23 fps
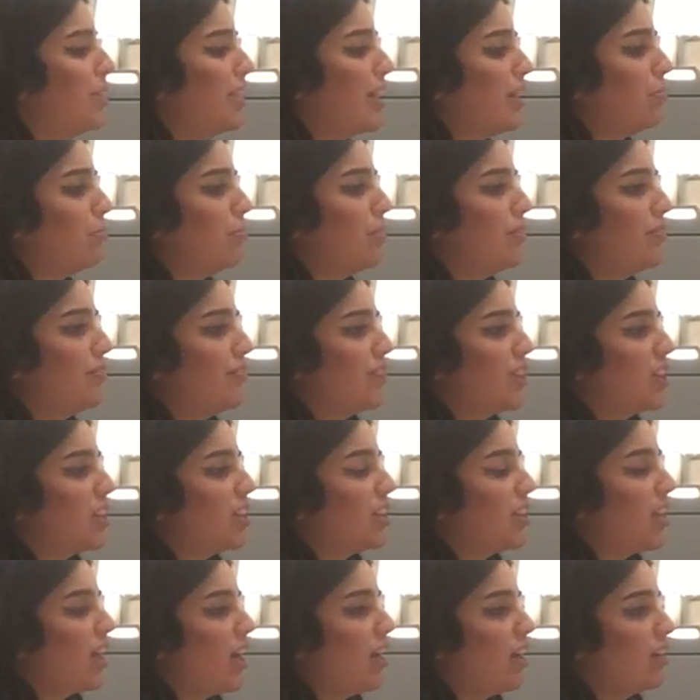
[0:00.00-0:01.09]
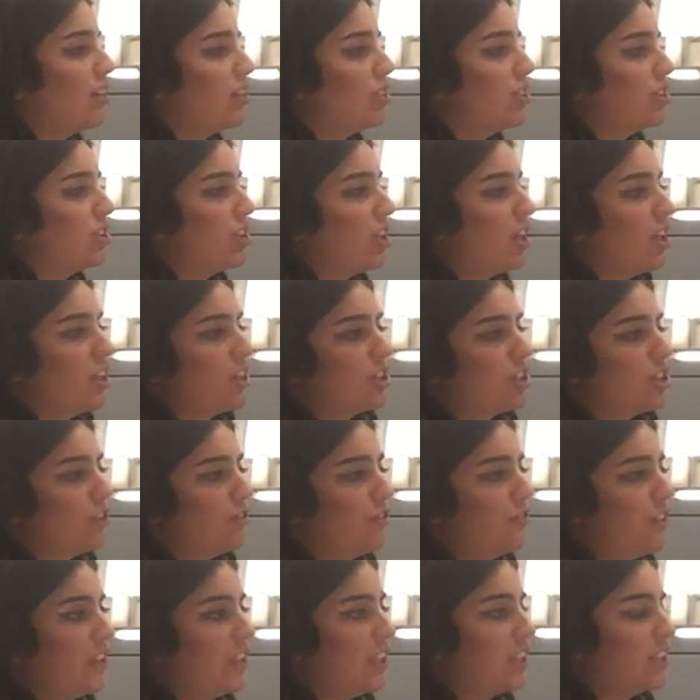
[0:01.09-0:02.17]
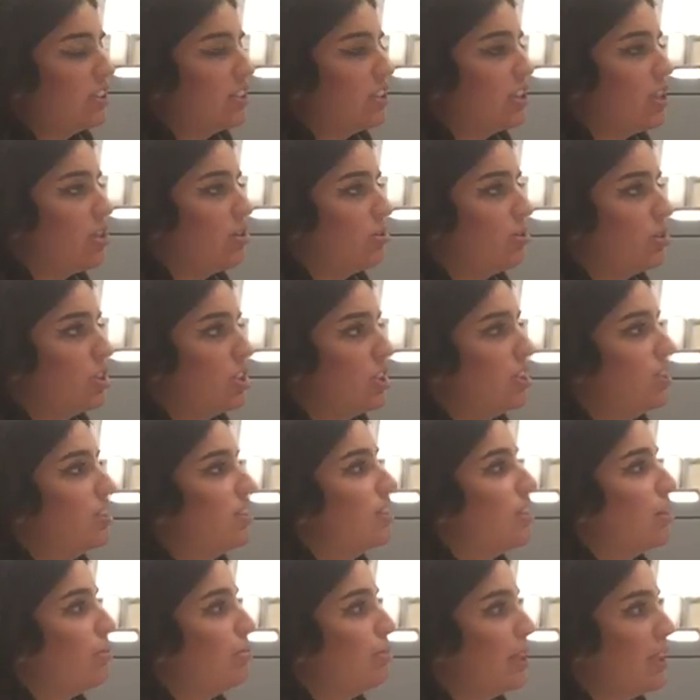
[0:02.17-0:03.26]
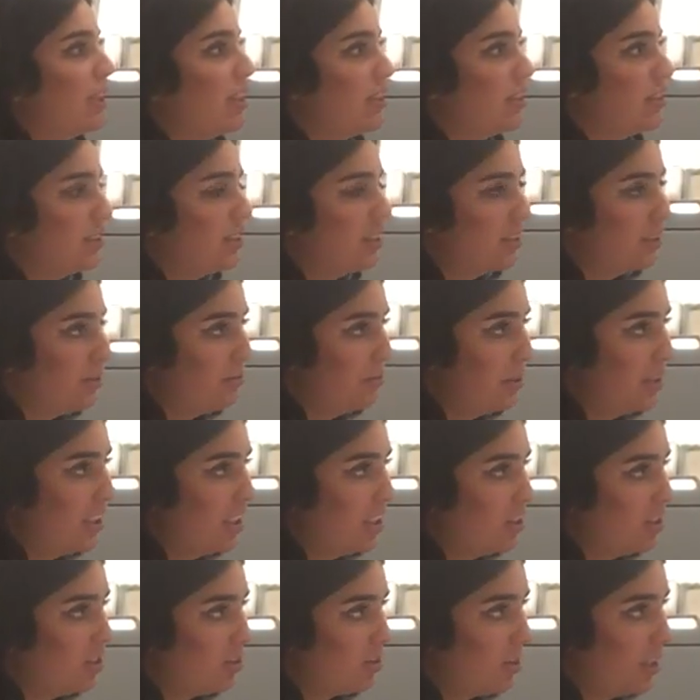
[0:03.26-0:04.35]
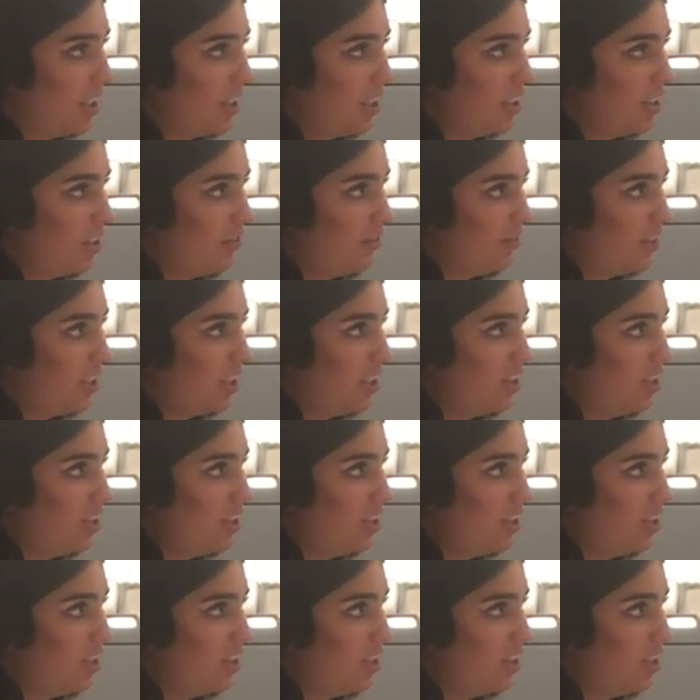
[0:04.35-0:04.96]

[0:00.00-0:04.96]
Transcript: But then we feel she'll feel as though she's still being limited creatively.